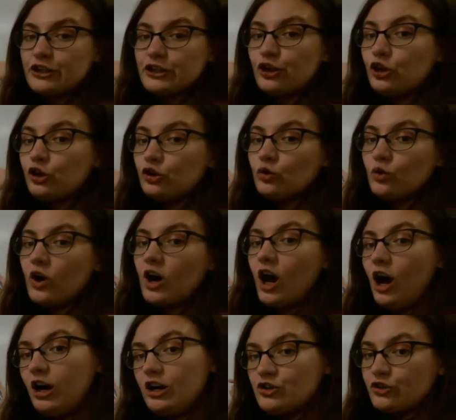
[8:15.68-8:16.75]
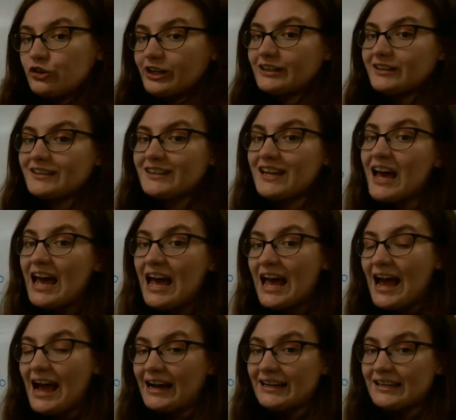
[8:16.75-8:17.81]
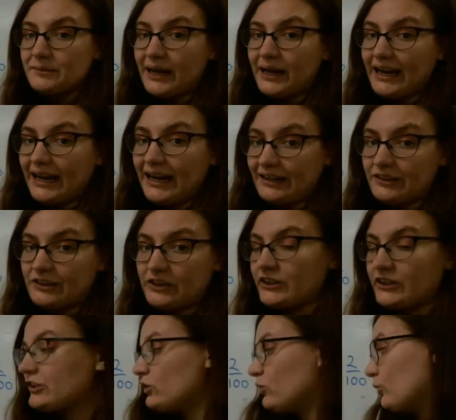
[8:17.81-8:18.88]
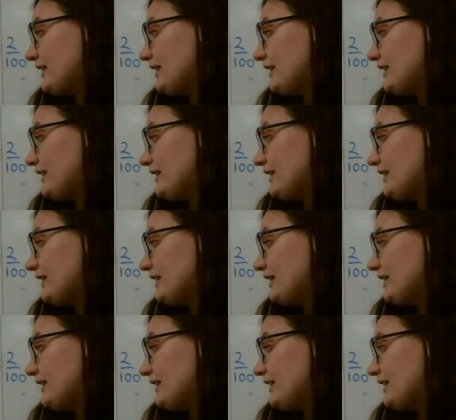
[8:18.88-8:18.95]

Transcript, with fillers: two hundredths as my answer. So